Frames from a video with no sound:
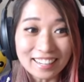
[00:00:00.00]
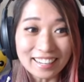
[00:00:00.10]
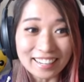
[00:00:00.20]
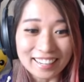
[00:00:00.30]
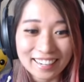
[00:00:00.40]

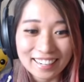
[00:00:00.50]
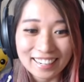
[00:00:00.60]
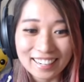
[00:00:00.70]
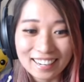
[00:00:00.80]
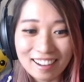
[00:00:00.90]
Oh
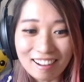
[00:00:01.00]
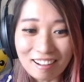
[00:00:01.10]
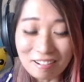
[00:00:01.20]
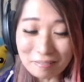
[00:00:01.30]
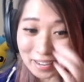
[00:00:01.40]

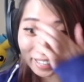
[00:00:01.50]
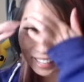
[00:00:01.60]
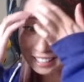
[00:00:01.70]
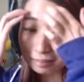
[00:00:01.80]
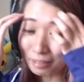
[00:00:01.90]
my
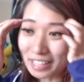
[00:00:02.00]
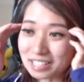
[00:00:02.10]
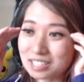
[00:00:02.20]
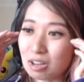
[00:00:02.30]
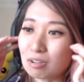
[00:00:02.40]
gosh,
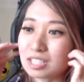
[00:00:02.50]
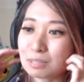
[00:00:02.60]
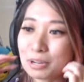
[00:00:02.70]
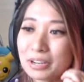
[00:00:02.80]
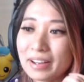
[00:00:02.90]
please don't
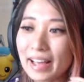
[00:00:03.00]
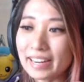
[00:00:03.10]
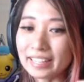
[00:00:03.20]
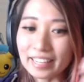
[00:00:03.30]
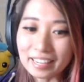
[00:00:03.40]
spoil
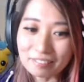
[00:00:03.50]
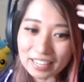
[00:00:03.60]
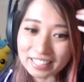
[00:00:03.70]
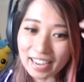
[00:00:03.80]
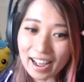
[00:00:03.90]
anything in
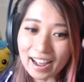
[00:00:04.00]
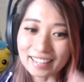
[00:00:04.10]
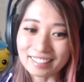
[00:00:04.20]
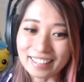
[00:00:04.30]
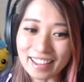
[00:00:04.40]
my chat,
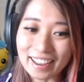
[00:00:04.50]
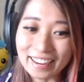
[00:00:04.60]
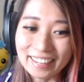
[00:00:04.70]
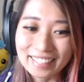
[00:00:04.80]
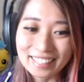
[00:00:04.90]
okay?
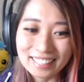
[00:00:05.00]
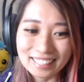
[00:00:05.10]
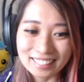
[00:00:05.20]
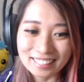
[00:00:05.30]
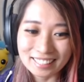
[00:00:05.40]

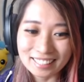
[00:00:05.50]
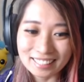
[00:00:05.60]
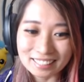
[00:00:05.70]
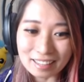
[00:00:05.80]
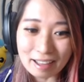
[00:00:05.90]

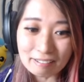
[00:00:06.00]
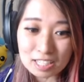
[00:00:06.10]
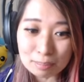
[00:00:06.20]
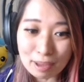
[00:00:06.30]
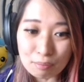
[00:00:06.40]
i
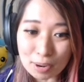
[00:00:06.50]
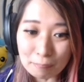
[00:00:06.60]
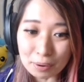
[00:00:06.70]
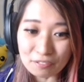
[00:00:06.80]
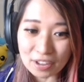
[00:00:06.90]
spent
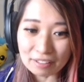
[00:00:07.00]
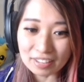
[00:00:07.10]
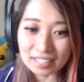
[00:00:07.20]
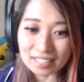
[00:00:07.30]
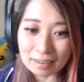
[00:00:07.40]

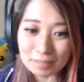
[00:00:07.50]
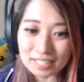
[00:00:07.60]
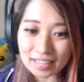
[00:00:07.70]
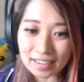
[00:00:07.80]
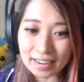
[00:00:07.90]
1.5k diamonds
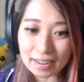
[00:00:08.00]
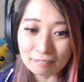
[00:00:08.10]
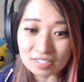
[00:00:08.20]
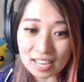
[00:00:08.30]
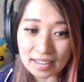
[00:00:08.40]
and I
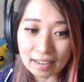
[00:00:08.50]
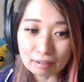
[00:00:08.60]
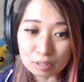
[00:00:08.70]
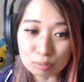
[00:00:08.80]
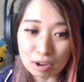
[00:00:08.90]
have 10 out
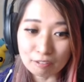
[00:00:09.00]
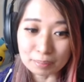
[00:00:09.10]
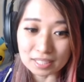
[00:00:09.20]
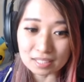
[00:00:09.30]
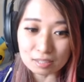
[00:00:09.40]
of 12
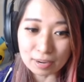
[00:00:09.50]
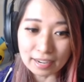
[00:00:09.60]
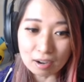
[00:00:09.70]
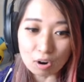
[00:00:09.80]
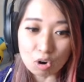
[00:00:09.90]
pieces right
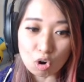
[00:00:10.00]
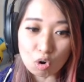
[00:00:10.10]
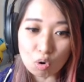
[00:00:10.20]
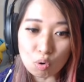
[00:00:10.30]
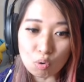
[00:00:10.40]
now.
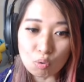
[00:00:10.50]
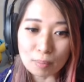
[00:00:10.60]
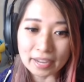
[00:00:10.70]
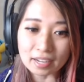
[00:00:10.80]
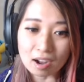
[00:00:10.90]
Oh
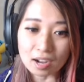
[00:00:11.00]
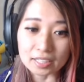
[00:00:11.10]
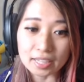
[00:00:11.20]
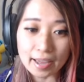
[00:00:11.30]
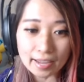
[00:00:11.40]
my
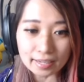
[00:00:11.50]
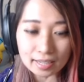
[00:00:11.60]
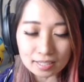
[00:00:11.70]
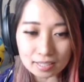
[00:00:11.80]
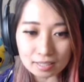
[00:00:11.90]
gosh. Hey,
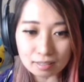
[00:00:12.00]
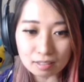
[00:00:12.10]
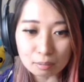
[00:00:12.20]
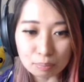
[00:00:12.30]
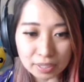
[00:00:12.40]
that's
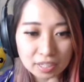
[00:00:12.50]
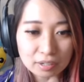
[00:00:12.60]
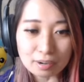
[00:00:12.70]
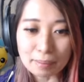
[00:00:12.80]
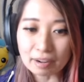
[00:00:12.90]
a pretty
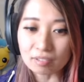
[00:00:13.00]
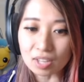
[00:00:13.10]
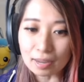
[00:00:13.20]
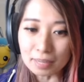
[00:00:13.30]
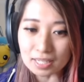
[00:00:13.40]
good amount of
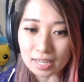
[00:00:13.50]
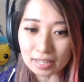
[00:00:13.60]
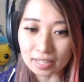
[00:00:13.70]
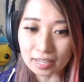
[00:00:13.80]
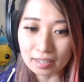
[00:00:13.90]
diamonds, I
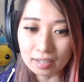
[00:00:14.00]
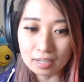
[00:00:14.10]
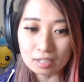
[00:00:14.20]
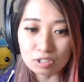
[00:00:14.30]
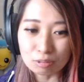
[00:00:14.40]
think.
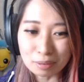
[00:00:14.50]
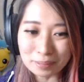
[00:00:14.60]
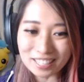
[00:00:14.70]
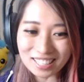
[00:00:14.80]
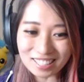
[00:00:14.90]
Two more
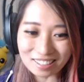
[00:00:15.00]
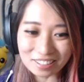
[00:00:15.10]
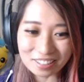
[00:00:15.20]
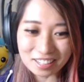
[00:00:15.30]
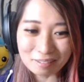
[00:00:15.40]
pieces, are you
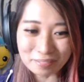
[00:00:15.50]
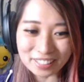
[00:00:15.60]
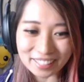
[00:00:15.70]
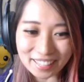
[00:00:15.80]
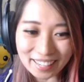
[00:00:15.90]
gonna
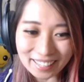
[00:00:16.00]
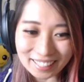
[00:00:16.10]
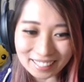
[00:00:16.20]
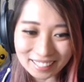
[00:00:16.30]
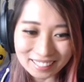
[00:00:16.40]
complete
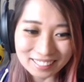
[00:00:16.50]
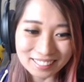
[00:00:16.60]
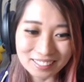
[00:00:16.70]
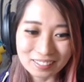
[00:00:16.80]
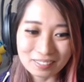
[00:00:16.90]
it?
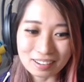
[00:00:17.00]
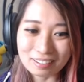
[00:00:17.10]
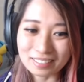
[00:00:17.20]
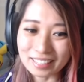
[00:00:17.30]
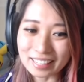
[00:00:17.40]

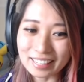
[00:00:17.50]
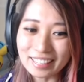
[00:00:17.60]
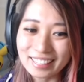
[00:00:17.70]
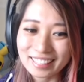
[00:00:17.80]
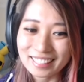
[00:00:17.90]
Lee?
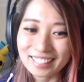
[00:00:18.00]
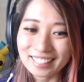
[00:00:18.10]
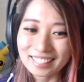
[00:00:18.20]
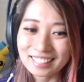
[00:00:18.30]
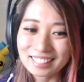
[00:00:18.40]

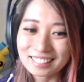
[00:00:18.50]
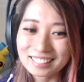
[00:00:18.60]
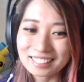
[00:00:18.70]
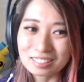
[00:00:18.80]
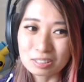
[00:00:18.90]

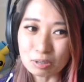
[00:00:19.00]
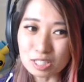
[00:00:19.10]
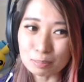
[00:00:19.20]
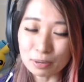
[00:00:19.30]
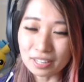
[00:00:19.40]
No
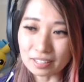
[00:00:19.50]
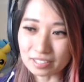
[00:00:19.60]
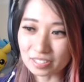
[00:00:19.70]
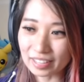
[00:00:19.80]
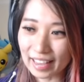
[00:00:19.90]

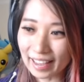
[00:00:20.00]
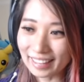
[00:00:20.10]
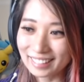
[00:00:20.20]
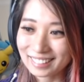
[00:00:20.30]
spoilers, okay?